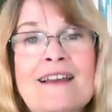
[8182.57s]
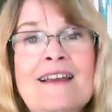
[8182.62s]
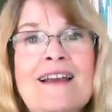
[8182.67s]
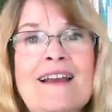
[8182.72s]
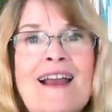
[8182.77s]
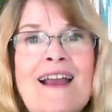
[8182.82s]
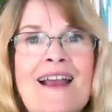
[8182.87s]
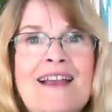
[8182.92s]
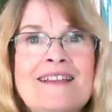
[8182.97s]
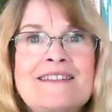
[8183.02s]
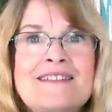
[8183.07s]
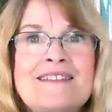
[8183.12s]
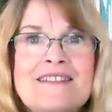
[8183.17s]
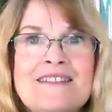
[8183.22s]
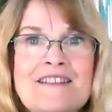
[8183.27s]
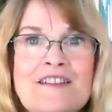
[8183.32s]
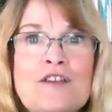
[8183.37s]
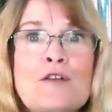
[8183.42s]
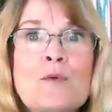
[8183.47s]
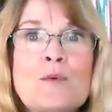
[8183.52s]
and
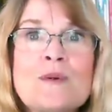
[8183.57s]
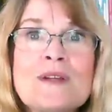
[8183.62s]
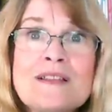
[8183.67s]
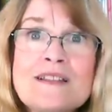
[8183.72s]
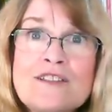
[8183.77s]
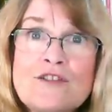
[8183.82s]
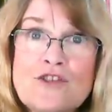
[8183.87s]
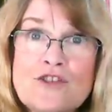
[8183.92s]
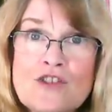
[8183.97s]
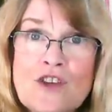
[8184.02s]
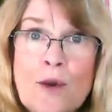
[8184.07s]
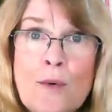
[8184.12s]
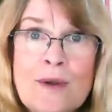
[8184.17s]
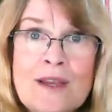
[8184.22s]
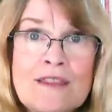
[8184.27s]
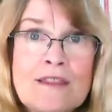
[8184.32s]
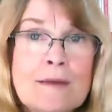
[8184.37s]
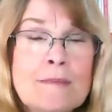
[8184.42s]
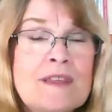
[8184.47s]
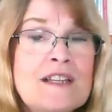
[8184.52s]
you know really showing
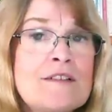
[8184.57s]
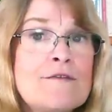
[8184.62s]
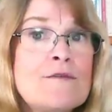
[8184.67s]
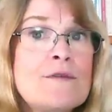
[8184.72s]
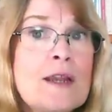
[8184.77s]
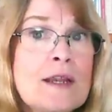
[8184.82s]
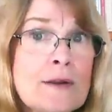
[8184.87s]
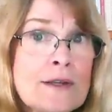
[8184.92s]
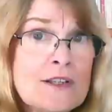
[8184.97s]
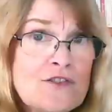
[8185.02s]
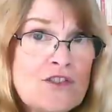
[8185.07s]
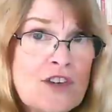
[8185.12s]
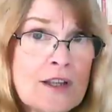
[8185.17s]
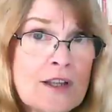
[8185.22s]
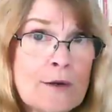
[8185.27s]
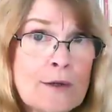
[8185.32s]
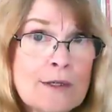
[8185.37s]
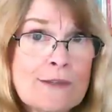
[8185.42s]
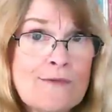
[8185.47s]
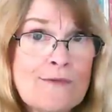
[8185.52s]
them in a very
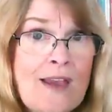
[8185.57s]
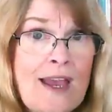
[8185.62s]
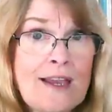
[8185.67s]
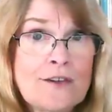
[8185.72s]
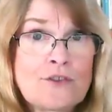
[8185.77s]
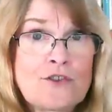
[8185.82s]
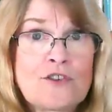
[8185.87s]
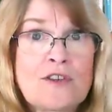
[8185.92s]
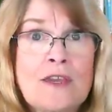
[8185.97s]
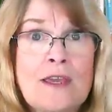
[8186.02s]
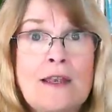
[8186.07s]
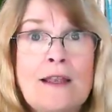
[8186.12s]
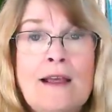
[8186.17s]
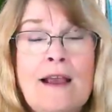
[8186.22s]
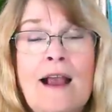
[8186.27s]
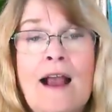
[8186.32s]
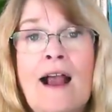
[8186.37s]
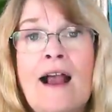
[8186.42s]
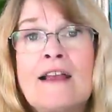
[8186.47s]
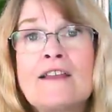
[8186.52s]
generous fashion
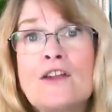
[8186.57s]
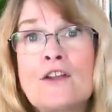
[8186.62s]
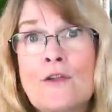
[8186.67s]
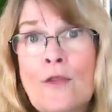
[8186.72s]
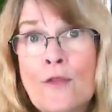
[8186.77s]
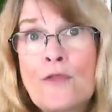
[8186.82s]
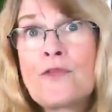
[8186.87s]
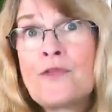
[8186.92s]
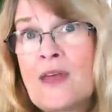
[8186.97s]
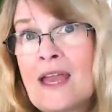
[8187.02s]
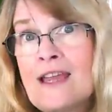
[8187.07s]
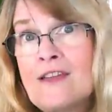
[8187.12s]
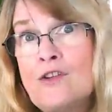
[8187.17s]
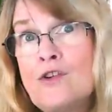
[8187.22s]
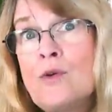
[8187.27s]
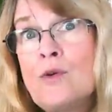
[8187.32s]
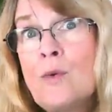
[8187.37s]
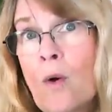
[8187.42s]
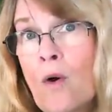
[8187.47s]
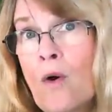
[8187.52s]
uh, you know that
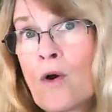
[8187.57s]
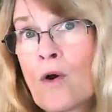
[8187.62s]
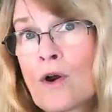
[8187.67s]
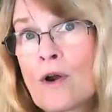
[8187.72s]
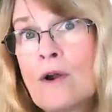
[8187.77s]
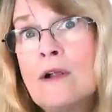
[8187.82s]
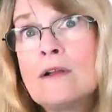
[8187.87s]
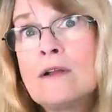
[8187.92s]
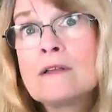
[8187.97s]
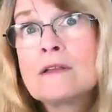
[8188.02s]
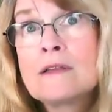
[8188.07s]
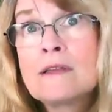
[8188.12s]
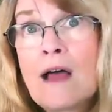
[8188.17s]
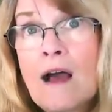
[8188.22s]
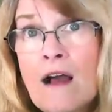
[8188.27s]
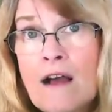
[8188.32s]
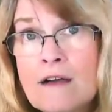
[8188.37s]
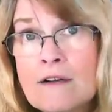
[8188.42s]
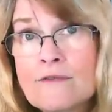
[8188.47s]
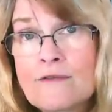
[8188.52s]
you are
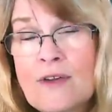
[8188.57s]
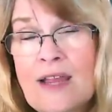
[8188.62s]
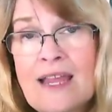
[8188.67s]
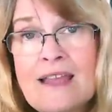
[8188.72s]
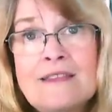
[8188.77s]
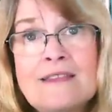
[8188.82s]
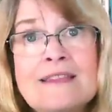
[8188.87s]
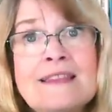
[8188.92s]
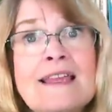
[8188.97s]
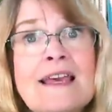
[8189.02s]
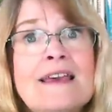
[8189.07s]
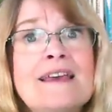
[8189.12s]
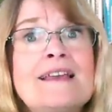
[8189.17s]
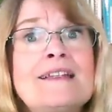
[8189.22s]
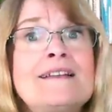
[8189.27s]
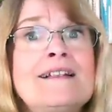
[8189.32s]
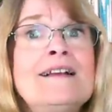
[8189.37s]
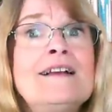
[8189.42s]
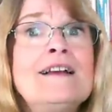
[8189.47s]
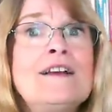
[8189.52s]
love and then
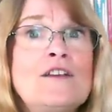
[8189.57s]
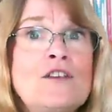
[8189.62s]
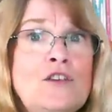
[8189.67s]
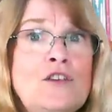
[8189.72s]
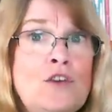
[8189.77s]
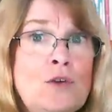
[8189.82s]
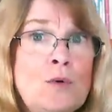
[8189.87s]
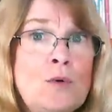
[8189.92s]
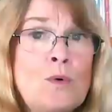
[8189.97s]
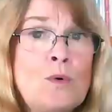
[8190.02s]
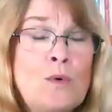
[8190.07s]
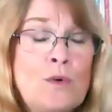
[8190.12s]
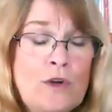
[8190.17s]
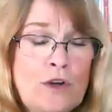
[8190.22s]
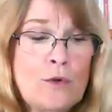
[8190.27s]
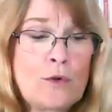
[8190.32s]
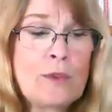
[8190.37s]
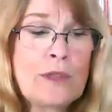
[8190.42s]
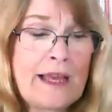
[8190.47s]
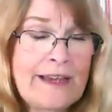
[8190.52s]
you you know
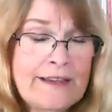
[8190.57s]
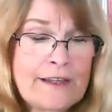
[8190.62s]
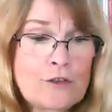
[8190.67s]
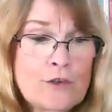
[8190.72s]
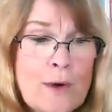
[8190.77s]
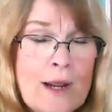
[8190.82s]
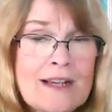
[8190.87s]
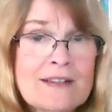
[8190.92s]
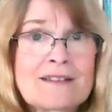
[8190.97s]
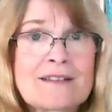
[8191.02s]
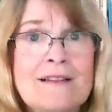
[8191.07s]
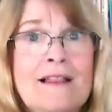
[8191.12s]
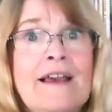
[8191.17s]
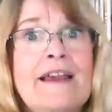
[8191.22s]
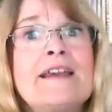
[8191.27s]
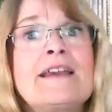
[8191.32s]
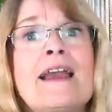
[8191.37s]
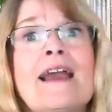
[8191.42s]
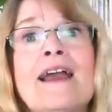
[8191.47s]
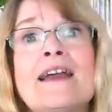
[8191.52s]
like attracts
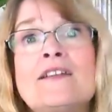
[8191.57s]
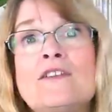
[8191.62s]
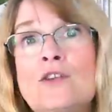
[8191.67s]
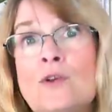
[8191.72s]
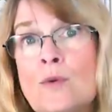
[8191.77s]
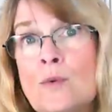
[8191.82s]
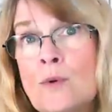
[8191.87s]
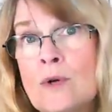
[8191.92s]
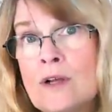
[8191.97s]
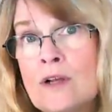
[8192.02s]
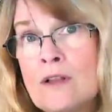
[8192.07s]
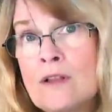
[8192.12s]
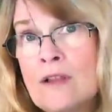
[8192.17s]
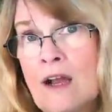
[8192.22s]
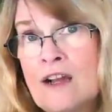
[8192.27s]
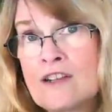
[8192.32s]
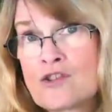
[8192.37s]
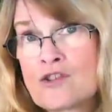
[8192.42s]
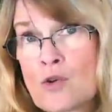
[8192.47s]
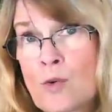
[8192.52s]
like and you will
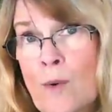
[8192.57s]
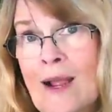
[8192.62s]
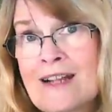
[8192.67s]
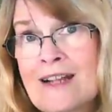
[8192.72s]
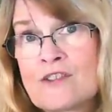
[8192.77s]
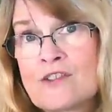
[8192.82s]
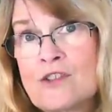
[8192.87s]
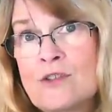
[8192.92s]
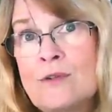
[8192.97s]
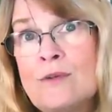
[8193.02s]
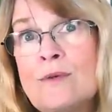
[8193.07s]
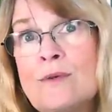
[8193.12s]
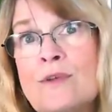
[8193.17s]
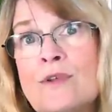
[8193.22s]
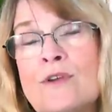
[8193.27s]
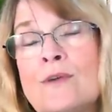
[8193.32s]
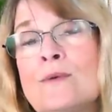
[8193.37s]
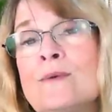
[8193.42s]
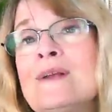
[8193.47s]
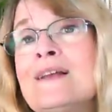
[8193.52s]
attract to
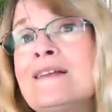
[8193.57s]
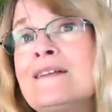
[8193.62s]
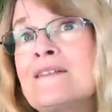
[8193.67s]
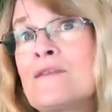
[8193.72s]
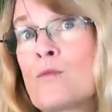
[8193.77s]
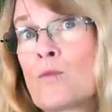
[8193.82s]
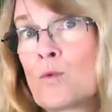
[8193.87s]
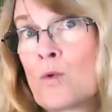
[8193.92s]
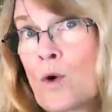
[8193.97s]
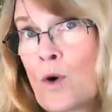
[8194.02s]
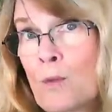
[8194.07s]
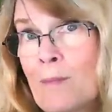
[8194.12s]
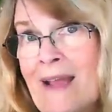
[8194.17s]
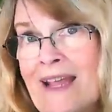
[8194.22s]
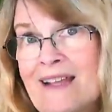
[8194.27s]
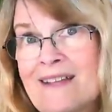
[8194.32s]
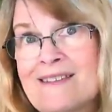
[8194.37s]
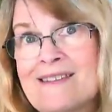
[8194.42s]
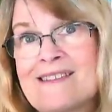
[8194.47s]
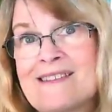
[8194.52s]
you
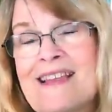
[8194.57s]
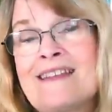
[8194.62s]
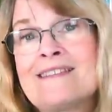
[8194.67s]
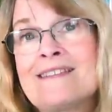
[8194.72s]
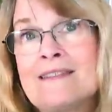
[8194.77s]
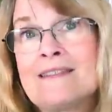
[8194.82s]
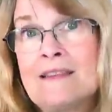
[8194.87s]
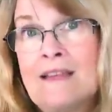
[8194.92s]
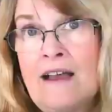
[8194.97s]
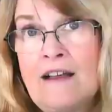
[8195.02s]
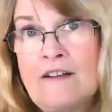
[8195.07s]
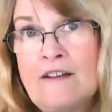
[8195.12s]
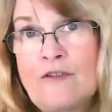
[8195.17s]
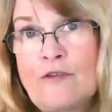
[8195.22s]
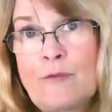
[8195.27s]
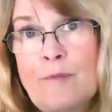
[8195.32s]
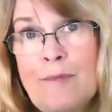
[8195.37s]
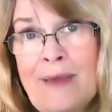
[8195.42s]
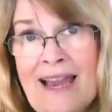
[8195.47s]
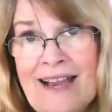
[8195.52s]
romance and love
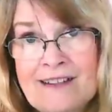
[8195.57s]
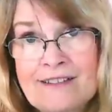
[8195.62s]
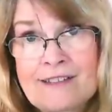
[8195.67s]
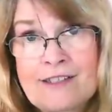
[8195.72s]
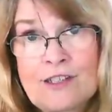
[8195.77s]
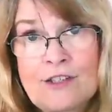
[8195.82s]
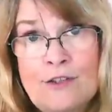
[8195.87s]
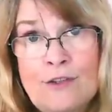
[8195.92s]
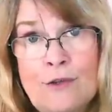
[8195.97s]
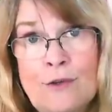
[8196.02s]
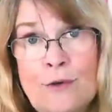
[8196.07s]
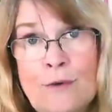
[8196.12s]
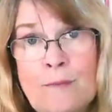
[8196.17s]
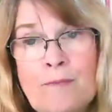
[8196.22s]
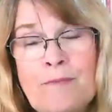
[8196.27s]
back to you